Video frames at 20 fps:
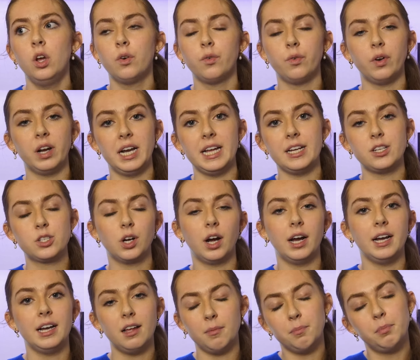really
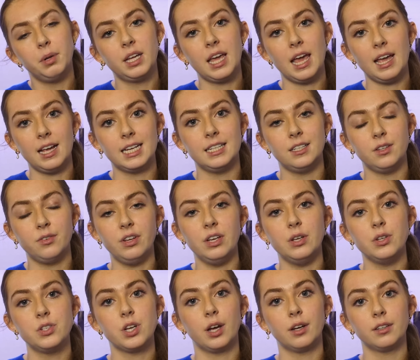try and implicate in the
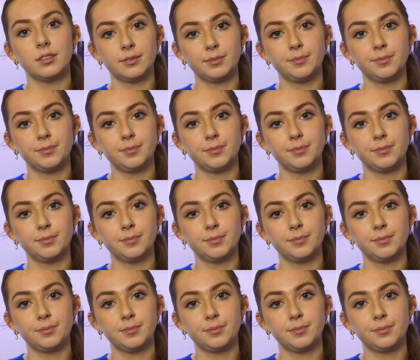future.